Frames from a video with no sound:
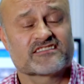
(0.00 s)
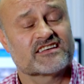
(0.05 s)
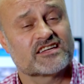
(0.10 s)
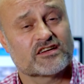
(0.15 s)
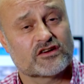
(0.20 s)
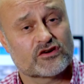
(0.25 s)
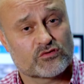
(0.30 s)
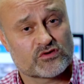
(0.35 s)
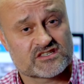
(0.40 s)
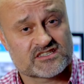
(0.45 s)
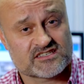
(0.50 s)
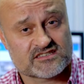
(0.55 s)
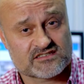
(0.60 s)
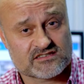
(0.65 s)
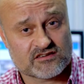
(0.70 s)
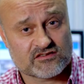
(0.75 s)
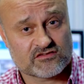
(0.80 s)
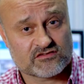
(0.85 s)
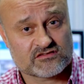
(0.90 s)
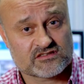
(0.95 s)
they don't know where to
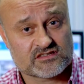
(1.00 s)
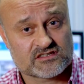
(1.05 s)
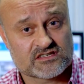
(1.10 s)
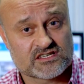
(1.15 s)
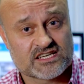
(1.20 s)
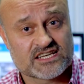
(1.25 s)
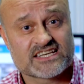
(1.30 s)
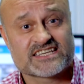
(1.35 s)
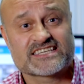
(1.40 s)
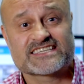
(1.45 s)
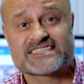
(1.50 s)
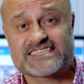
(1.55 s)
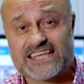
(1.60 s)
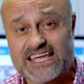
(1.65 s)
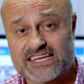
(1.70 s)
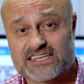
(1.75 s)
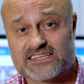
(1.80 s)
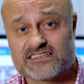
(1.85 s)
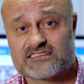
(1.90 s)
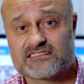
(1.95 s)
start.
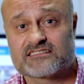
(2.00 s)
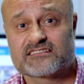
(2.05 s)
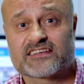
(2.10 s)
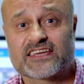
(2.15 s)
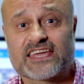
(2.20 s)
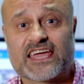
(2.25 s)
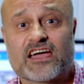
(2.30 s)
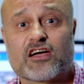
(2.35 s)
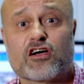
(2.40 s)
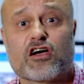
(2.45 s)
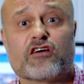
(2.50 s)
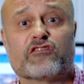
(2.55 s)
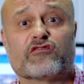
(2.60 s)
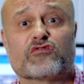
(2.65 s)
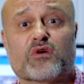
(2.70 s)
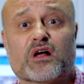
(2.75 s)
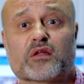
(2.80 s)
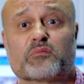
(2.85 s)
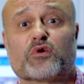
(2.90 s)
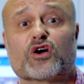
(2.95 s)
Second, they get
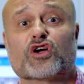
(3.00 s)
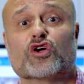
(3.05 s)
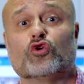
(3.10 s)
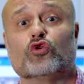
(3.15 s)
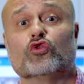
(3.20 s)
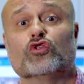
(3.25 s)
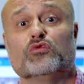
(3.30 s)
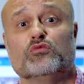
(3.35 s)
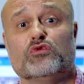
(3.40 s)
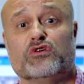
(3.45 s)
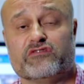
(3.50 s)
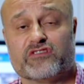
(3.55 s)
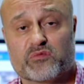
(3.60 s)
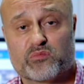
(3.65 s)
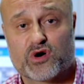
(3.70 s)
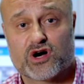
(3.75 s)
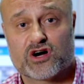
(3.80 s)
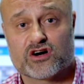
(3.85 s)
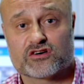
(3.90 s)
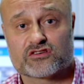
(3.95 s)
overwhelmed by all the moving
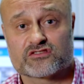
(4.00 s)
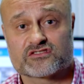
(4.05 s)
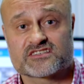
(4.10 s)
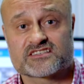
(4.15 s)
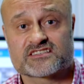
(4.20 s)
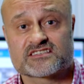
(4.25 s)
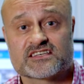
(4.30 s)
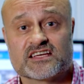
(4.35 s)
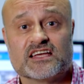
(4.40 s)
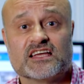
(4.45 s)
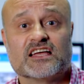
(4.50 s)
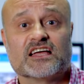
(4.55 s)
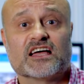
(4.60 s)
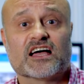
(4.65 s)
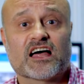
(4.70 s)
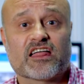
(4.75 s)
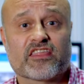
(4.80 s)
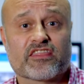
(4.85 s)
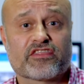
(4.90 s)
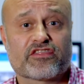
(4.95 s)
parts.
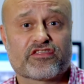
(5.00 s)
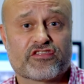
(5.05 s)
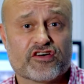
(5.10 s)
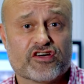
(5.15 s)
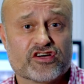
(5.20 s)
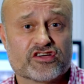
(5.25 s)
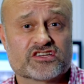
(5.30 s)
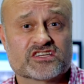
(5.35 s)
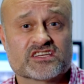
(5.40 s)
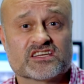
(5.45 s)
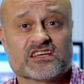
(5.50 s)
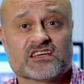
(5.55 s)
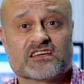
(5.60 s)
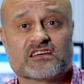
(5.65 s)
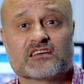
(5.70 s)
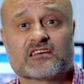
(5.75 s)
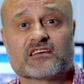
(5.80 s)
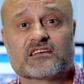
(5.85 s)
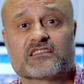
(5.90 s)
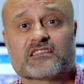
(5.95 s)
And third,
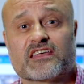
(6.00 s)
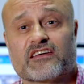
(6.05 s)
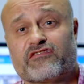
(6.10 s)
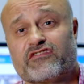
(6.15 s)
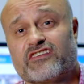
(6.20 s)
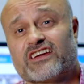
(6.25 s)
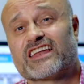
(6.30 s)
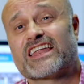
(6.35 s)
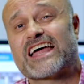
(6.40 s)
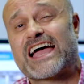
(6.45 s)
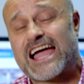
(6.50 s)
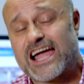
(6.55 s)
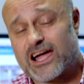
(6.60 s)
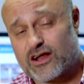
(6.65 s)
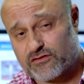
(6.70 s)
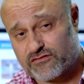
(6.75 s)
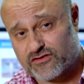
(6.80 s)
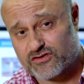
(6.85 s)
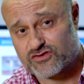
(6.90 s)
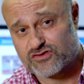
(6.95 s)
they feel out
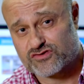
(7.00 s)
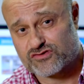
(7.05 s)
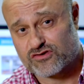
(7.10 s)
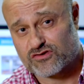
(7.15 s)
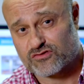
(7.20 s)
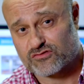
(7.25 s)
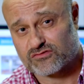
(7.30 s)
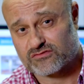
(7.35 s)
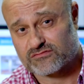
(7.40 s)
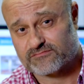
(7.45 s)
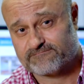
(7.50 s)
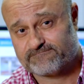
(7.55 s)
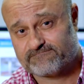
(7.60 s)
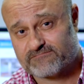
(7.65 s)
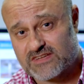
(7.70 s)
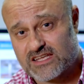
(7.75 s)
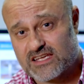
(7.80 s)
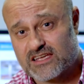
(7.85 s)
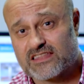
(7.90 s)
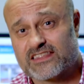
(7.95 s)
of control.
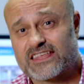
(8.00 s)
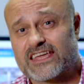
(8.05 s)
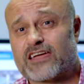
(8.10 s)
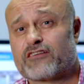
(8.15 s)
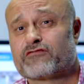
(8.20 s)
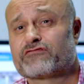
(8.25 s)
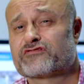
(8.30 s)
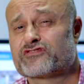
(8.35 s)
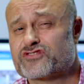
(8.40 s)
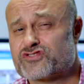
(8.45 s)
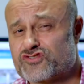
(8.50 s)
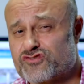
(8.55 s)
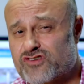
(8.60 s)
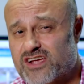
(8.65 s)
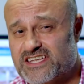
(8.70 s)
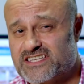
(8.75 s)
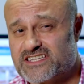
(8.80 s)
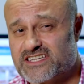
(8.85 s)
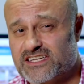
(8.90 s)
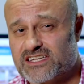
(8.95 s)
They get
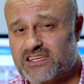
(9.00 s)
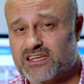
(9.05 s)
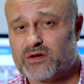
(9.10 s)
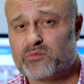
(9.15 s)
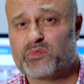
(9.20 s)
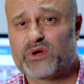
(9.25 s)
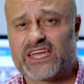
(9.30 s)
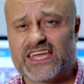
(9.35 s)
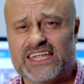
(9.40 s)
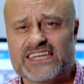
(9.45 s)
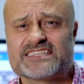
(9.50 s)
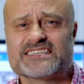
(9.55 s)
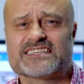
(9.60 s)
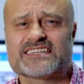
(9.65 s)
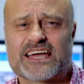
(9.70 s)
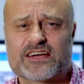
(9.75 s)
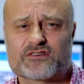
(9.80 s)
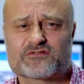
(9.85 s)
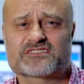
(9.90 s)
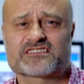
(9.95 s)
frustrated and begin to
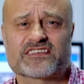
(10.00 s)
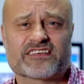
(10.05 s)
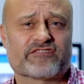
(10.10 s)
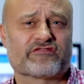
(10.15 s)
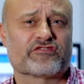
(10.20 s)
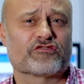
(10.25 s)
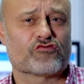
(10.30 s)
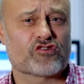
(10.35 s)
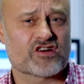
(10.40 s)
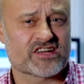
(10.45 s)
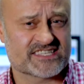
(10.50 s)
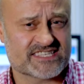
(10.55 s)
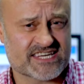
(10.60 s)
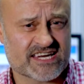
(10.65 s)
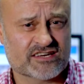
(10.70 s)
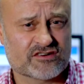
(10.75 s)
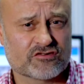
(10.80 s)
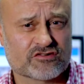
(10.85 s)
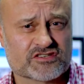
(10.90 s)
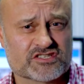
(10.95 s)
doubt that if the right
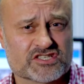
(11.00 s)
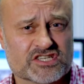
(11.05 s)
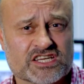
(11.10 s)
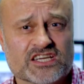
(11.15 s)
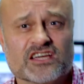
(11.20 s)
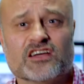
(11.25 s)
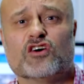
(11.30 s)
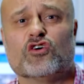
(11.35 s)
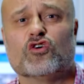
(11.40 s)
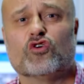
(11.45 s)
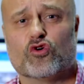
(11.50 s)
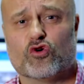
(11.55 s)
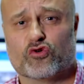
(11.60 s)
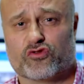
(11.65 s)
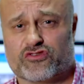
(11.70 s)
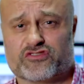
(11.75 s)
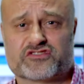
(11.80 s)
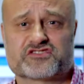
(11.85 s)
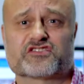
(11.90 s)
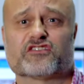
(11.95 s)
technology
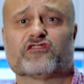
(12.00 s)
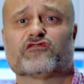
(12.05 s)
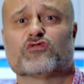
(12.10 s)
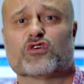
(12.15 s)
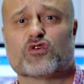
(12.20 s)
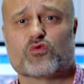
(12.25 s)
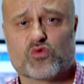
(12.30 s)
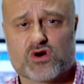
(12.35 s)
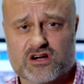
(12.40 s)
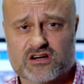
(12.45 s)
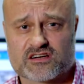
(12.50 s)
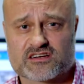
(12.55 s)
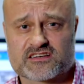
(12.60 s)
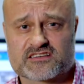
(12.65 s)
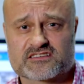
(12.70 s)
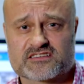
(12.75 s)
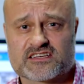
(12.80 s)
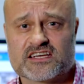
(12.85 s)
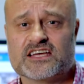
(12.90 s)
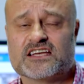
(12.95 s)
or the software
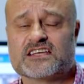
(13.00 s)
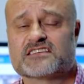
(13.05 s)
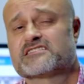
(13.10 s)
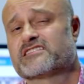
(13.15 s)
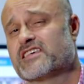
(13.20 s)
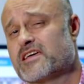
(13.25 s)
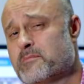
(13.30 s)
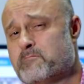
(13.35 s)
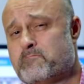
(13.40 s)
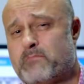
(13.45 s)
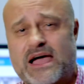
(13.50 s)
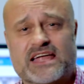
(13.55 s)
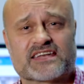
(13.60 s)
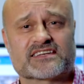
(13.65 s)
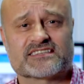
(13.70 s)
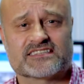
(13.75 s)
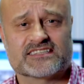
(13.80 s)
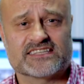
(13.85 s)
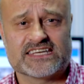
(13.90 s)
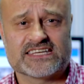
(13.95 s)
works, so they
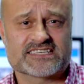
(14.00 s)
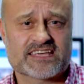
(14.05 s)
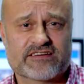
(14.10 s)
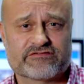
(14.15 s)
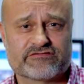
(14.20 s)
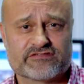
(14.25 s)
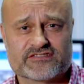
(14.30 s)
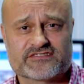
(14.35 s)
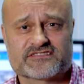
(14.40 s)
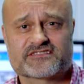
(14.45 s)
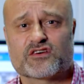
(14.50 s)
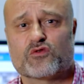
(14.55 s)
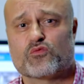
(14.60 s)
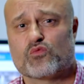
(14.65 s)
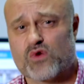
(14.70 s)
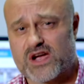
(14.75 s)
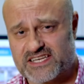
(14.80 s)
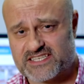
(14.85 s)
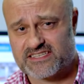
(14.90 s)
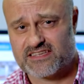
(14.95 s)
abandon these efforts and
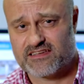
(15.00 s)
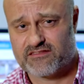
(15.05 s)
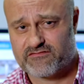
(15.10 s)
waste the